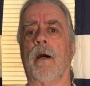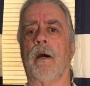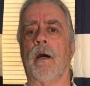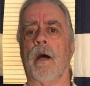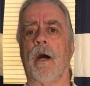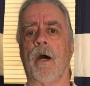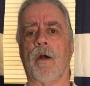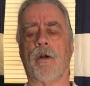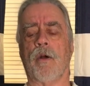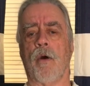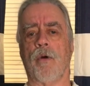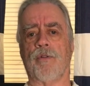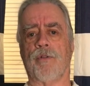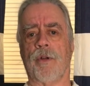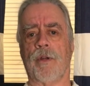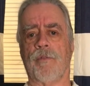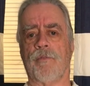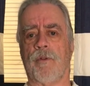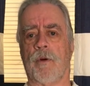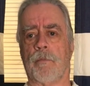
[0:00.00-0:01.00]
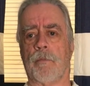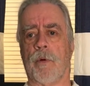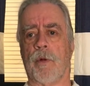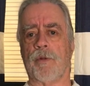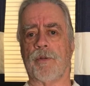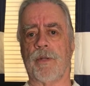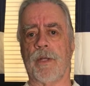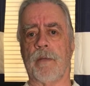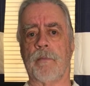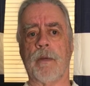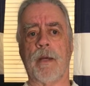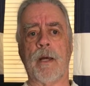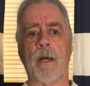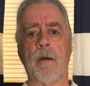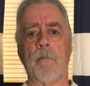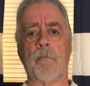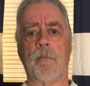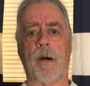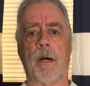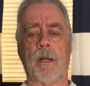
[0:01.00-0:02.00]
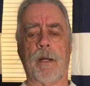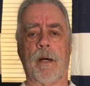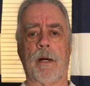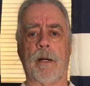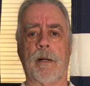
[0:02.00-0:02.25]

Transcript: a coach on the football team, but